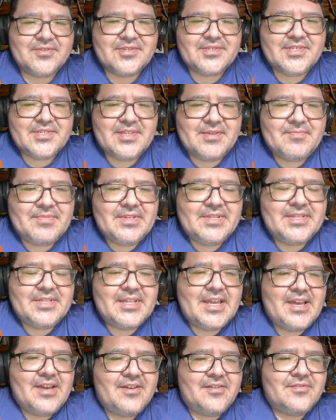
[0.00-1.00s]
stepping
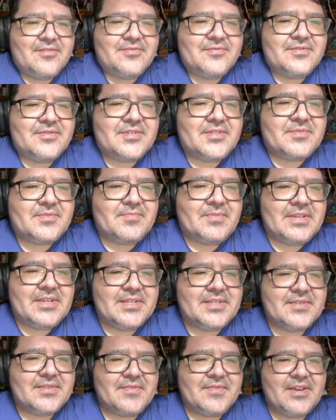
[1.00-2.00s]
down just
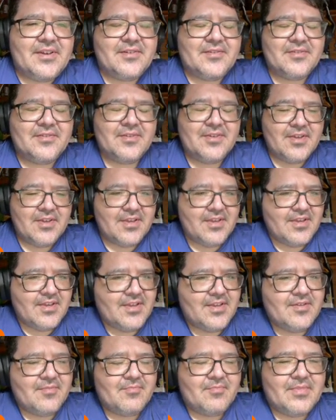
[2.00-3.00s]
because of how
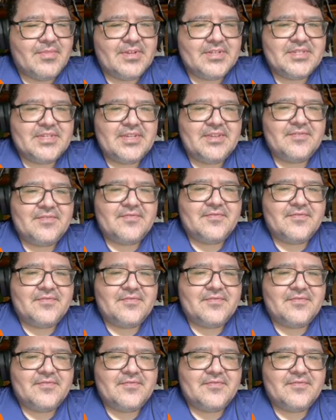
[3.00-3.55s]
much he mm.